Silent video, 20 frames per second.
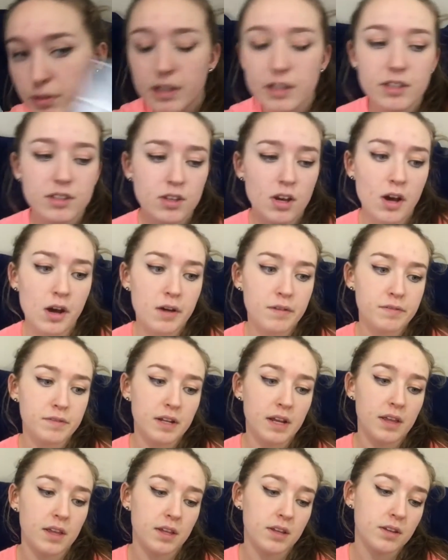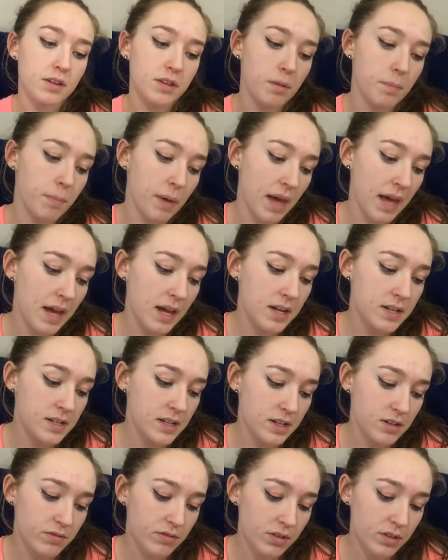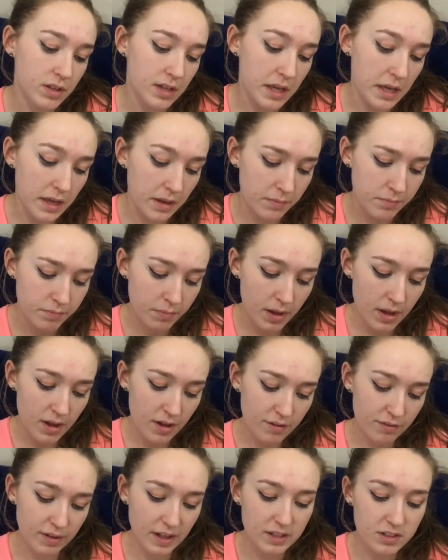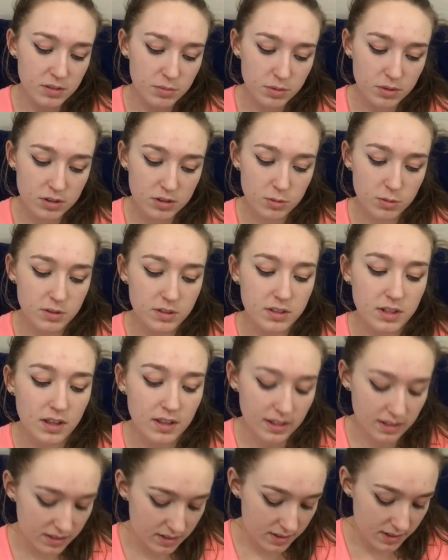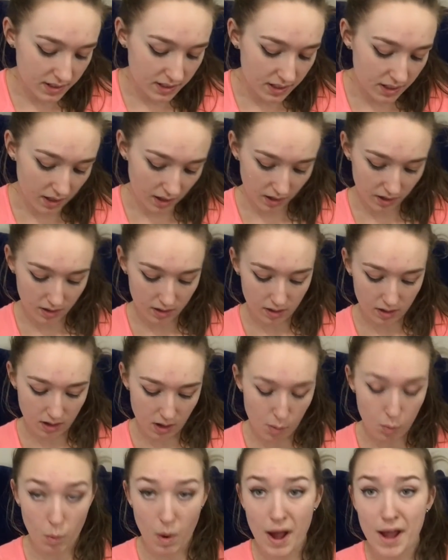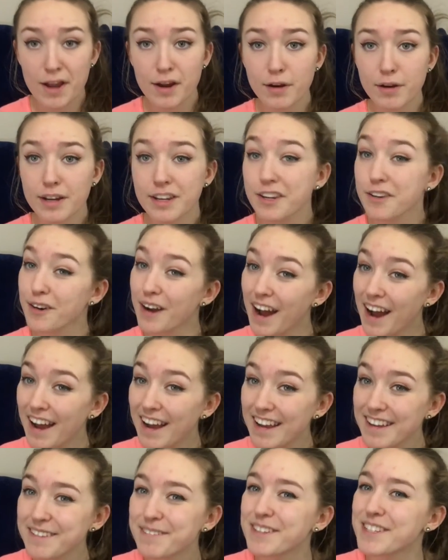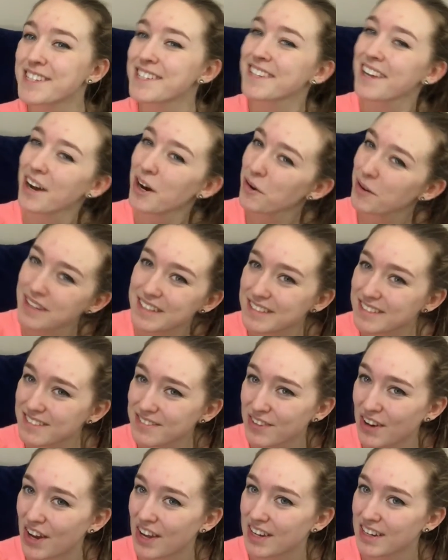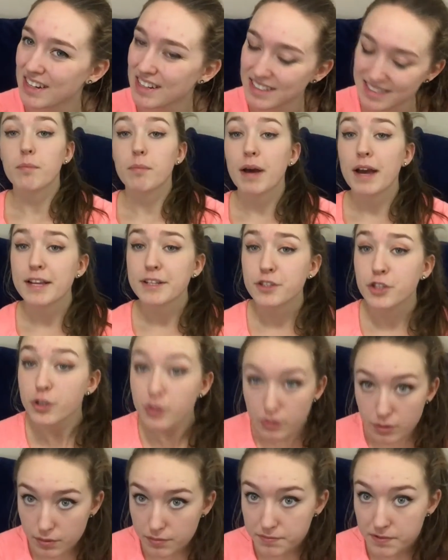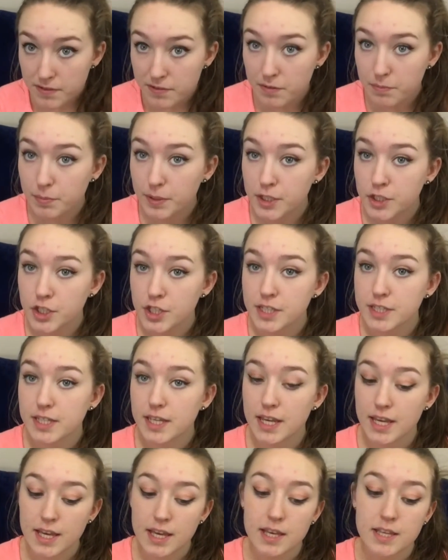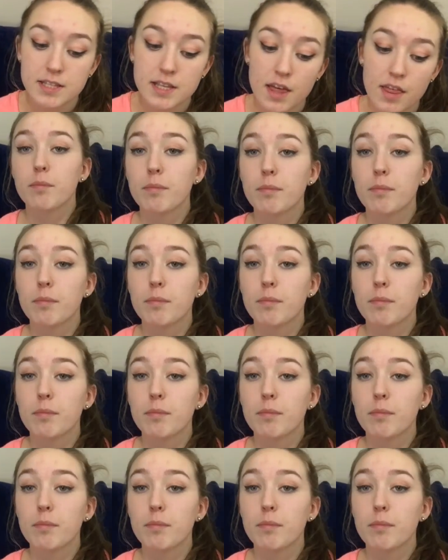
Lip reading: really soft and the band is really flexible, so it's not like sticking wire in your eye, which is always fun. My two favorite brushes is